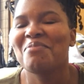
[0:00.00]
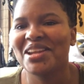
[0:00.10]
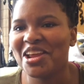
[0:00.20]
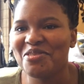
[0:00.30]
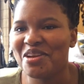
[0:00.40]

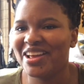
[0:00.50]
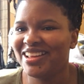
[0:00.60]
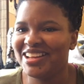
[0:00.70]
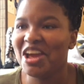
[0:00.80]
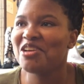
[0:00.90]
but
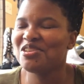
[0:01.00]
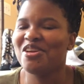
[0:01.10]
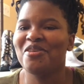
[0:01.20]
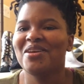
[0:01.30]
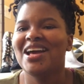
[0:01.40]
anyway, you
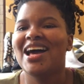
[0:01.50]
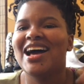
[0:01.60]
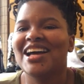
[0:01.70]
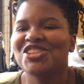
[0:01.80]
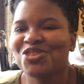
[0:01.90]
know,
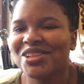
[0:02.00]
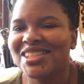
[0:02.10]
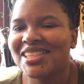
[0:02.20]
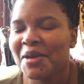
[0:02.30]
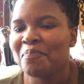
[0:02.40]
uh,
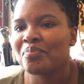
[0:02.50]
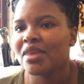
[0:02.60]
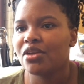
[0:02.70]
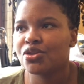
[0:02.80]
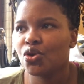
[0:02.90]
shorts
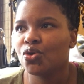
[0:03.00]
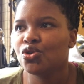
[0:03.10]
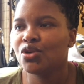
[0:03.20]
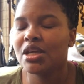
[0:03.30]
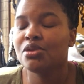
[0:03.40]
so
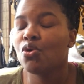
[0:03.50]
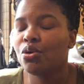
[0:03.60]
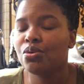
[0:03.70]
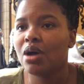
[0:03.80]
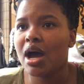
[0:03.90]
you can
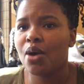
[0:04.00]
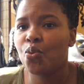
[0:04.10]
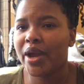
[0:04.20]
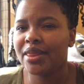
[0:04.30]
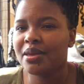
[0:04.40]
all uh,
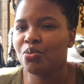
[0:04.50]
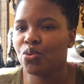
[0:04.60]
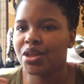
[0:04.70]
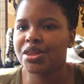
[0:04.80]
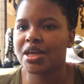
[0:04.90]
wear them
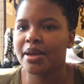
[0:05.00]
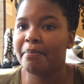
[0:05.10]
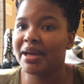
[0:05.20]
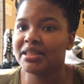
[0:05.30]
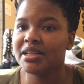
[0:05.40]
with a
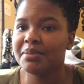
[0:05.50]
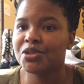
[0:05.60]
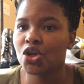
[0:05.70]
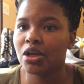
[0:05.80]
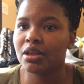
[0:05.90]
button-up
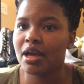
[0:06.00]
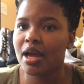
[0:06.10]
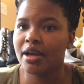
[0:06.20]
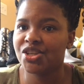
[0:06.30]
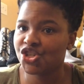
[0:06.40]
short
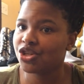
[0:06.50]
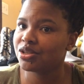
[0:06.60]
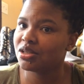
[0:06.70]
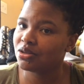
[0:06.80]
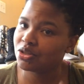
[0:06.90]
uh,
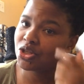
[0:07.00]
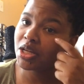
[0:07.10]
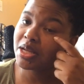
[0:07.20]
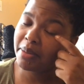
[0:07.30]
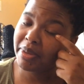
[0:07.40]
shirt not
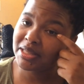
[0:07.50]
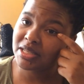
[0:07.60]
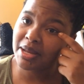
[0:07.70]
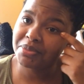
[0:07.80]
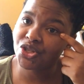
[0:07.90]
short a button-up